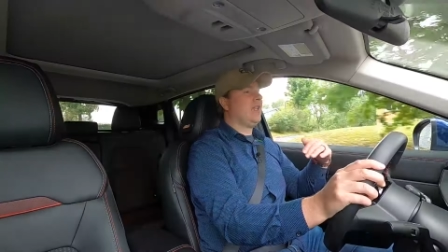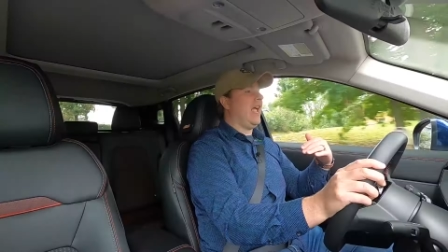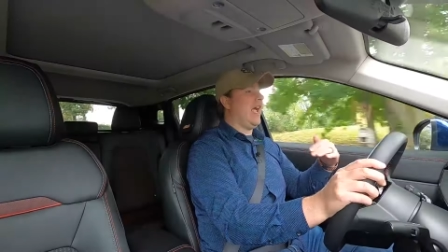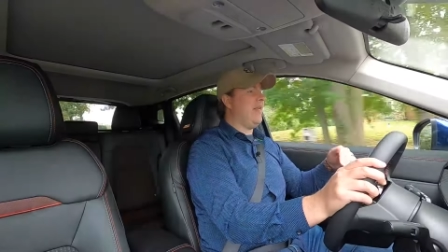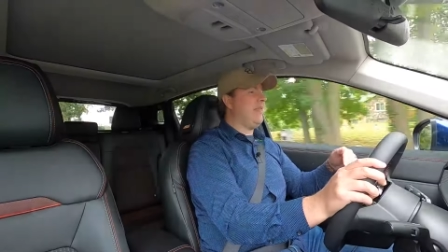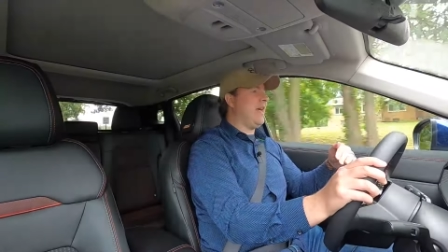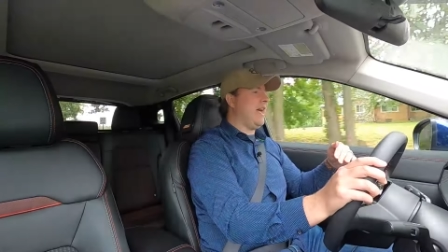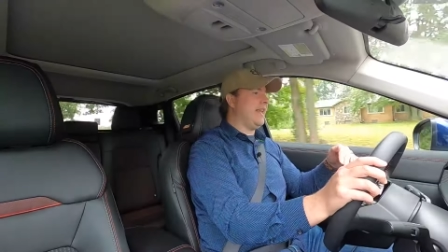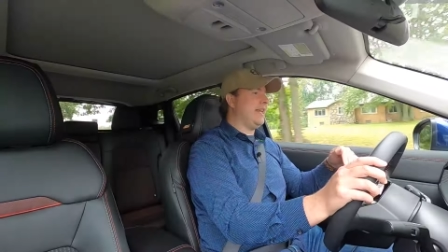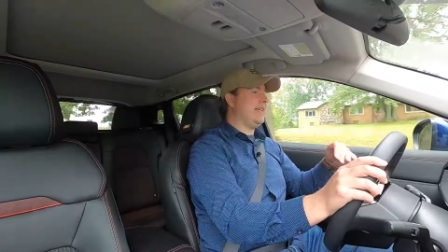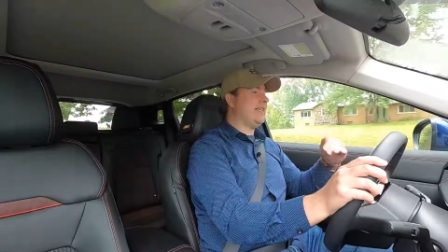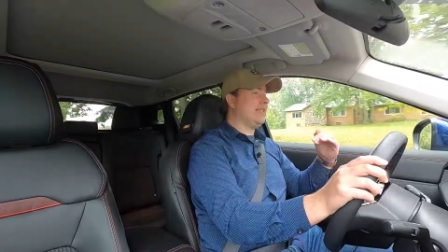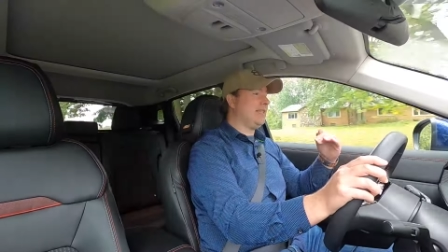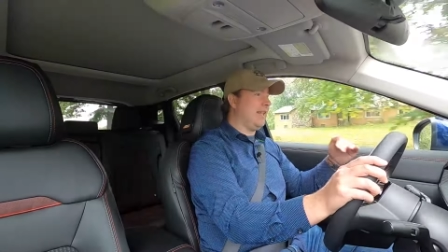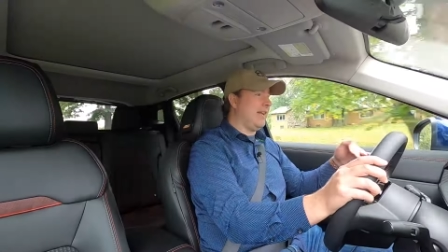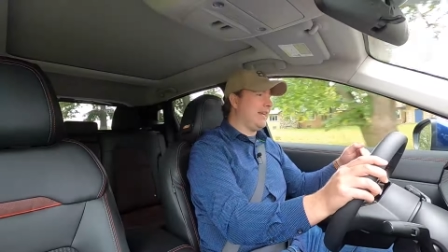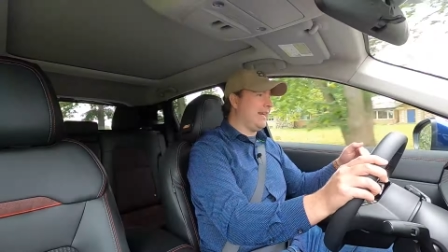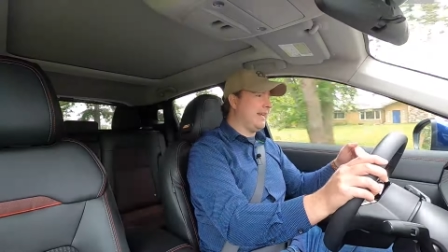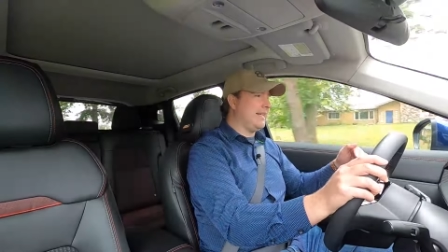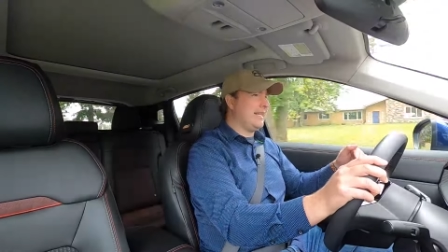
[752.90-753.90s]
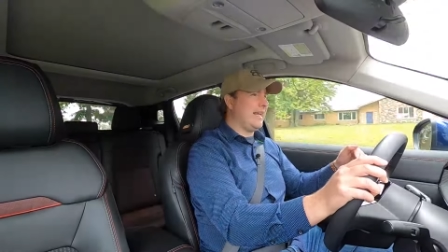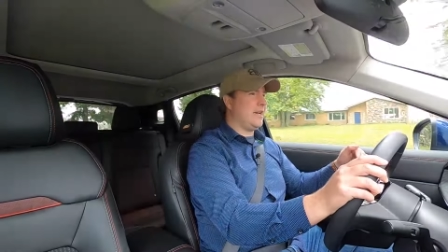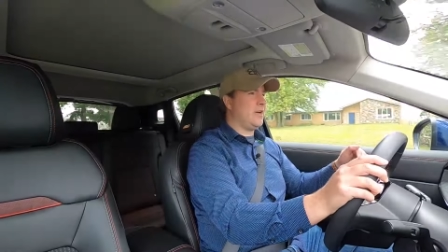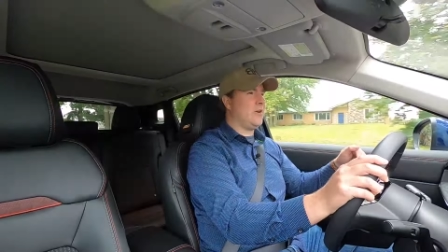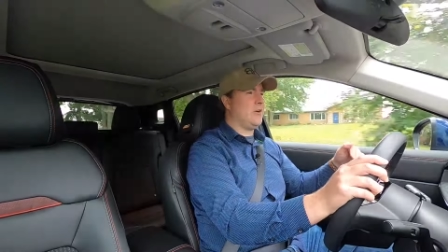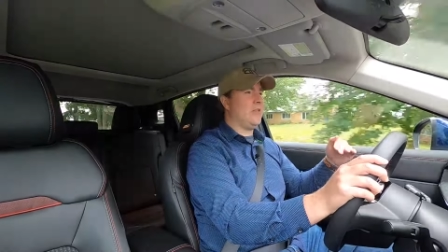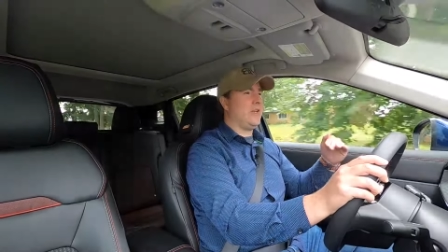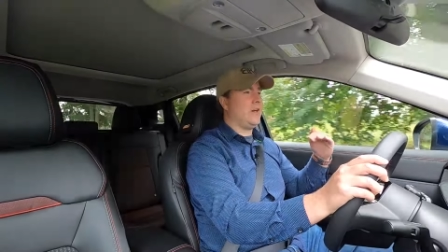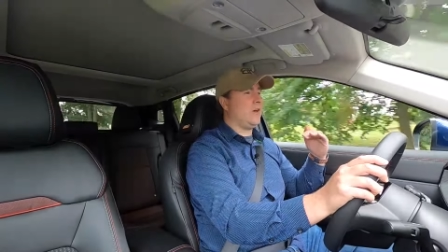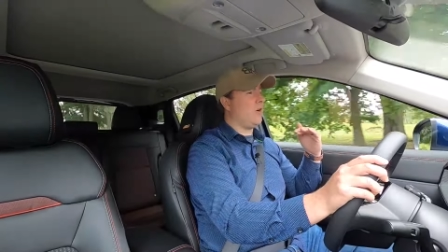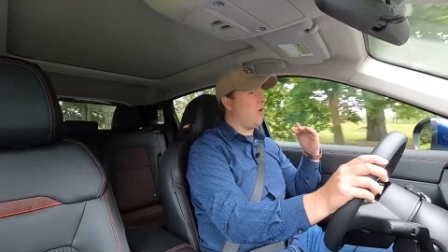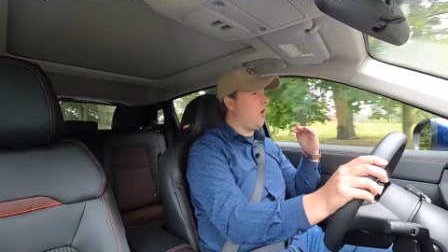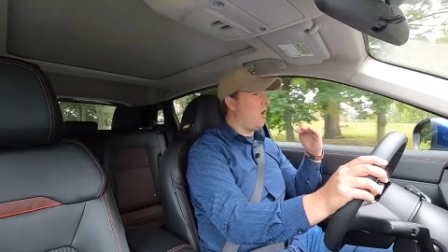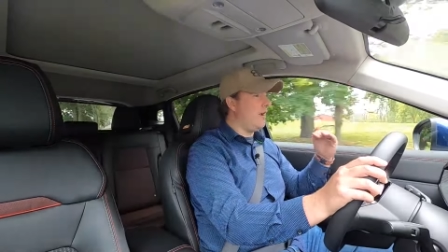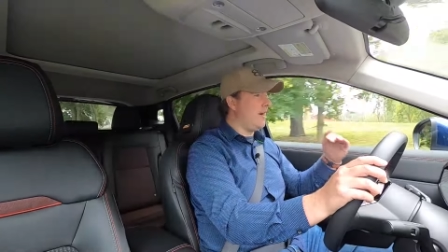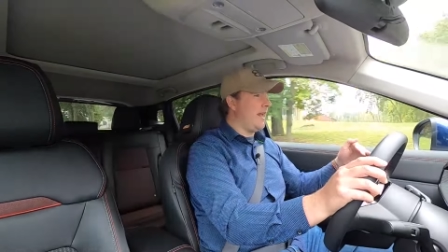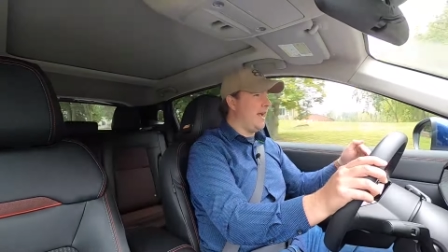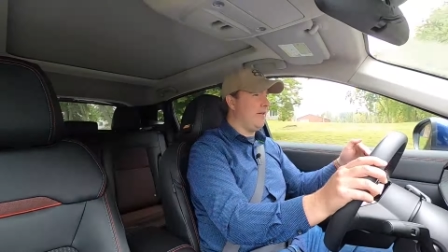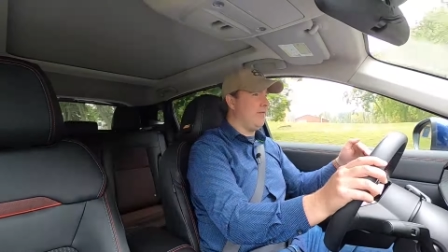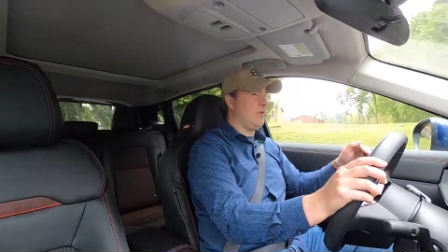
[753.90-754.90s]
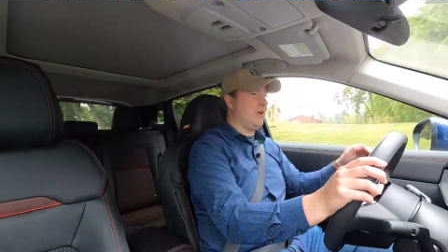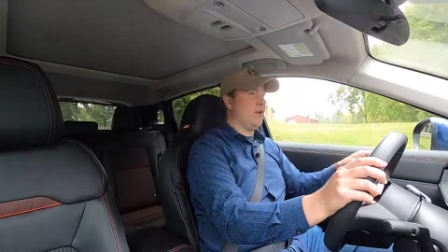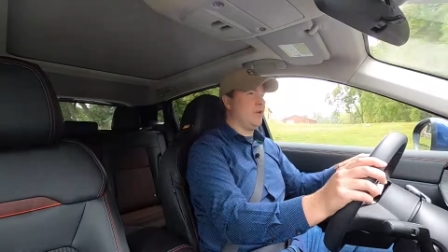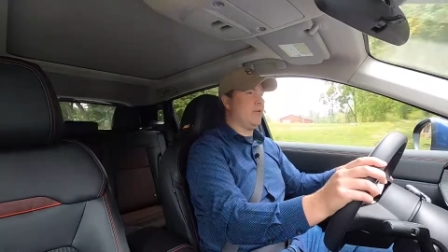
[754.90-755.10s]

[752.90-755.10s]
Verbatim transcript: And that is, like I said earlier, on every